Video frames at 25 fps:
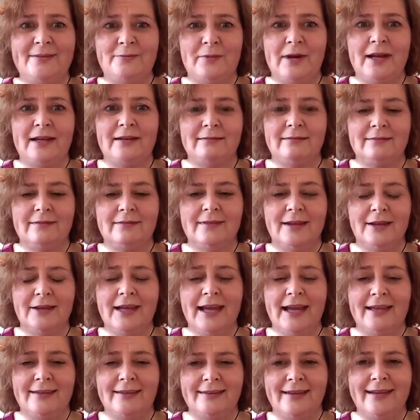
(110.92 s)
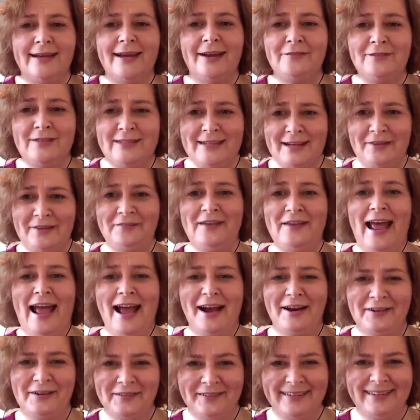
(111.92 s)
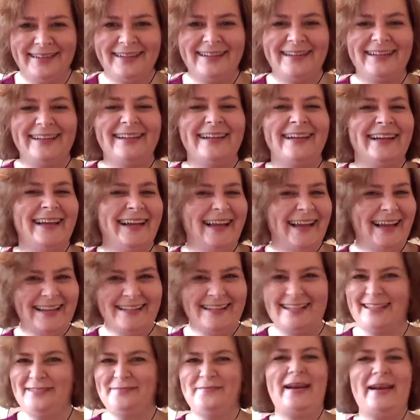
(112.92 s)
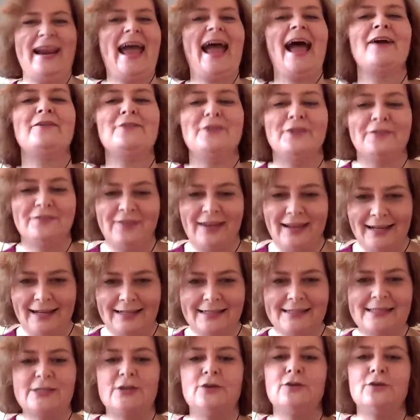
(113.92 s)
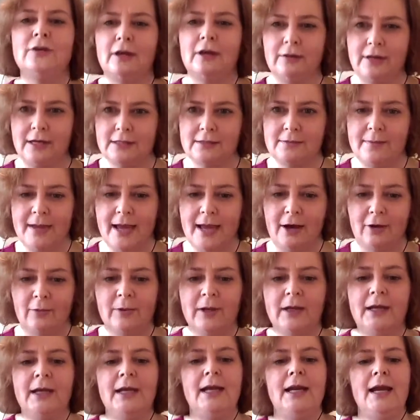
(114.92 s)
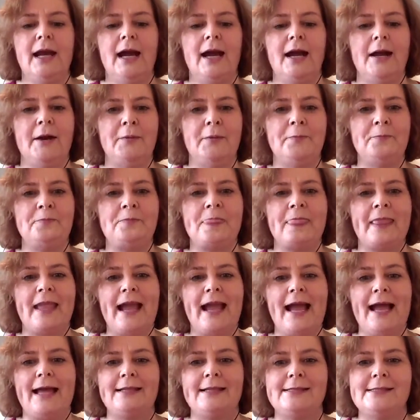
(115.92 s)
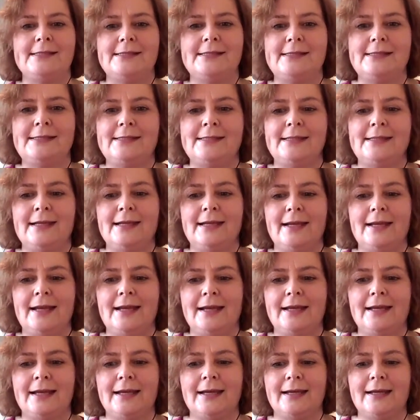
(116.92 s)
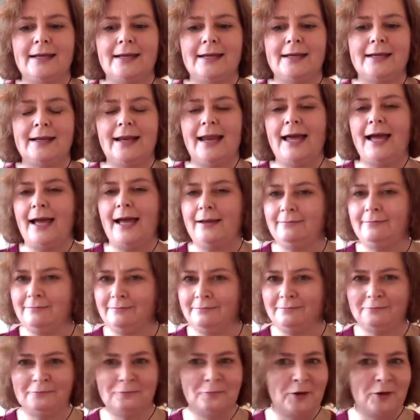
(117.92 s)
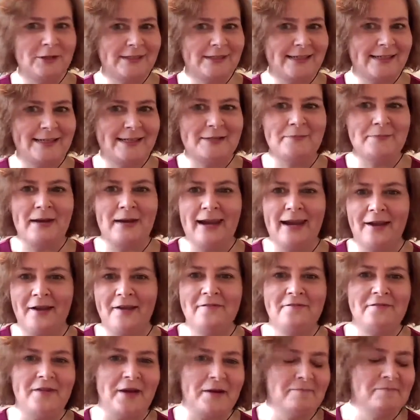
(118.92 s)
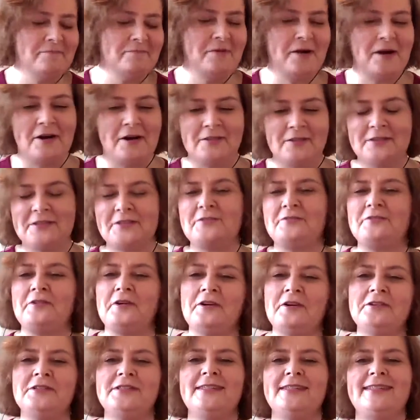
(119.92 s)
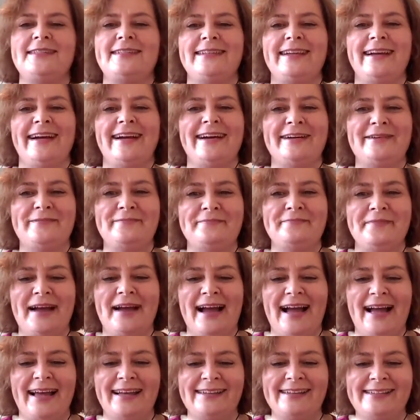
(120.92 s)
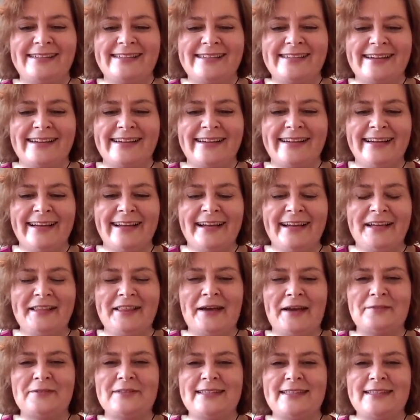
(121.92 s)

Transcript: went, okay, enough's enough now. Doesn't matter how you're feeling, Sue, go get some help. And Claire wandered into my life, our paths crossed. That was the